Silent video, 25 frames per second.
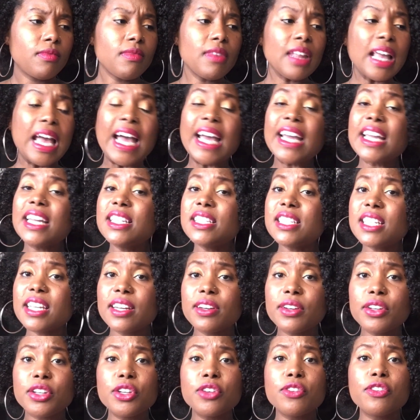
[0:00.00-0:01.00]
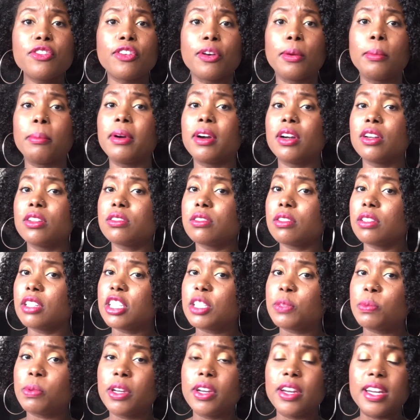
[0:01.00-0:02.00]
I can tell you from personal
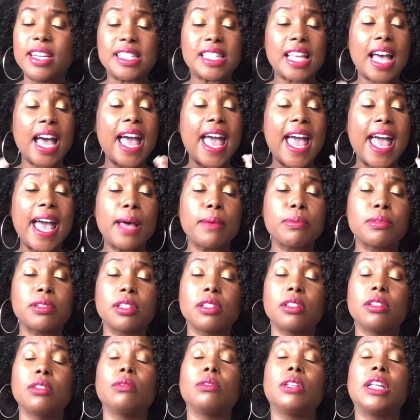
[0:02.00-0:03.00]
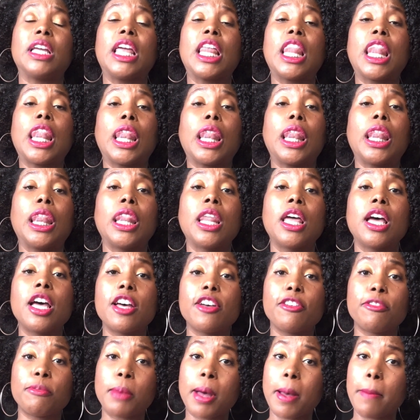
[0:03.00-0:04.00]
experience, I absolutely
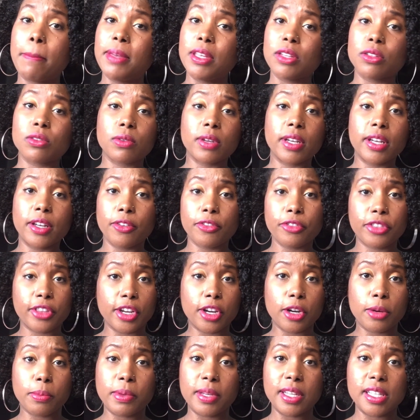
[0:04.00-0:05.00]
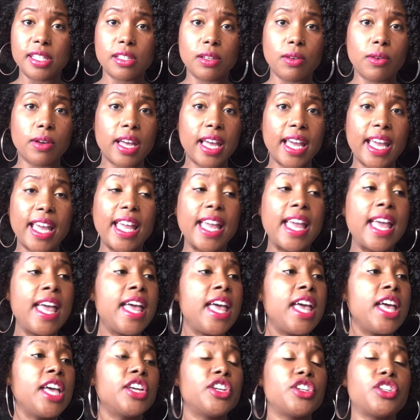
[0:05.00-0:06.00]
love my mental health therapist, okay?
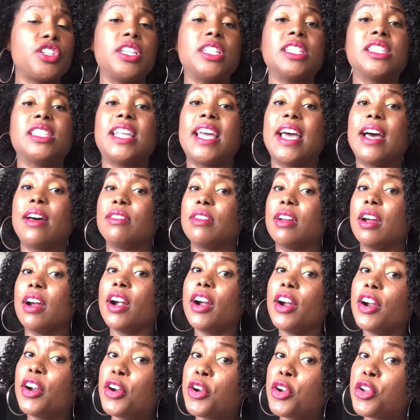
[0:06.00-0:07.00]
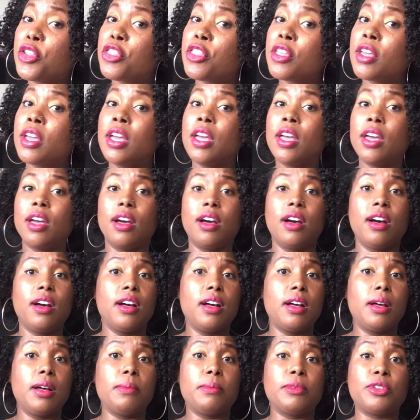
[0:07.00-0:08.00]
She's down to earth.
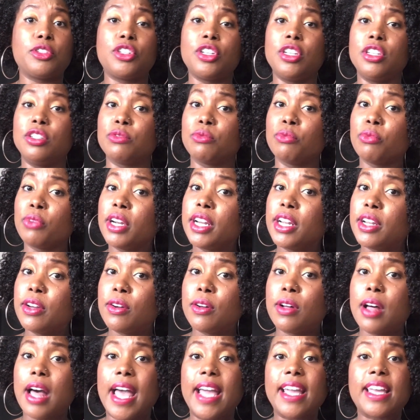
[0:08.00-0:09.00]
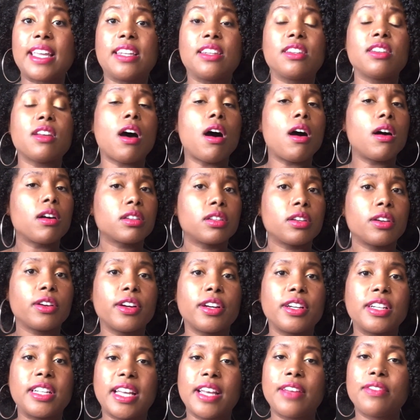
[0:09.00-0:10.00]
She's real. I can talk to her
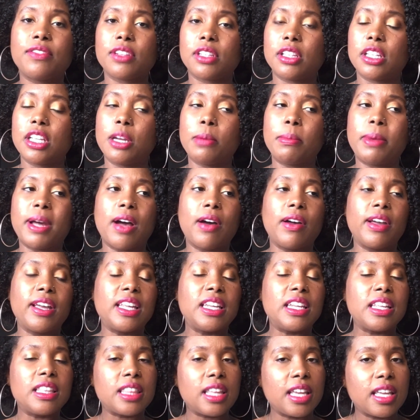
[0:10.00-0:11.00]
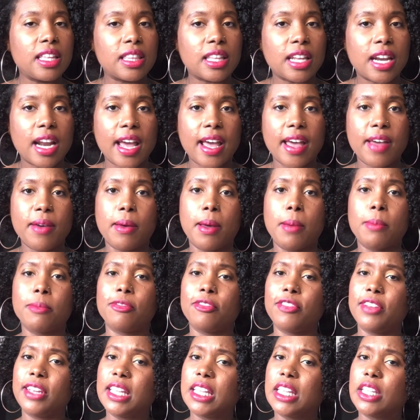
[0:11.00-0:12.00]
definitely about anything that I'm
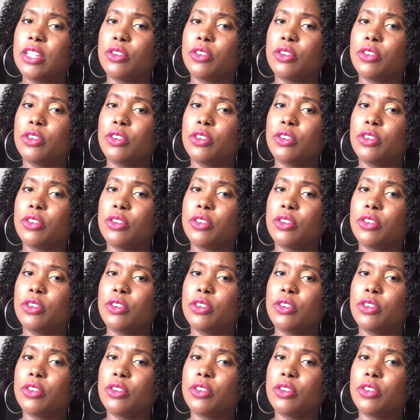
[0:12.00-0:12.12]
feeling